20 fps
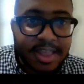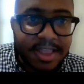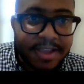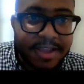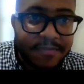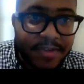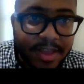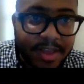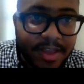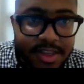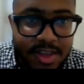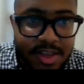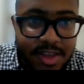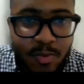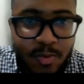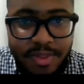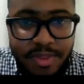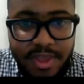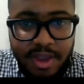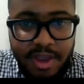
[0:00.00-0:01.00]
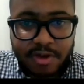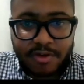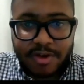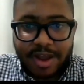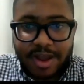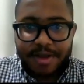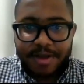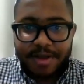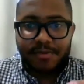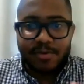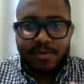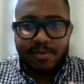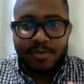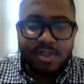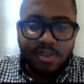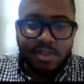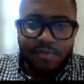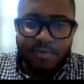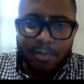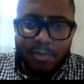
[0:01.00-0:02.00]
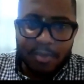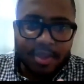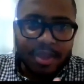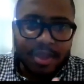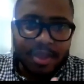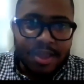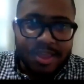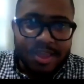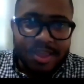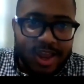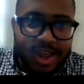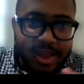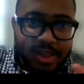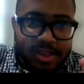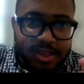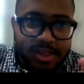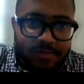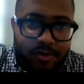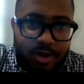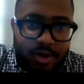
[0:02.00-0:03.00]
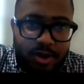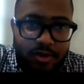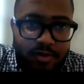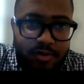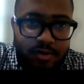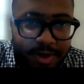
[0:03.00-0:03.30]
in their fields and with their crafts. We've interviewed the likes of Dr.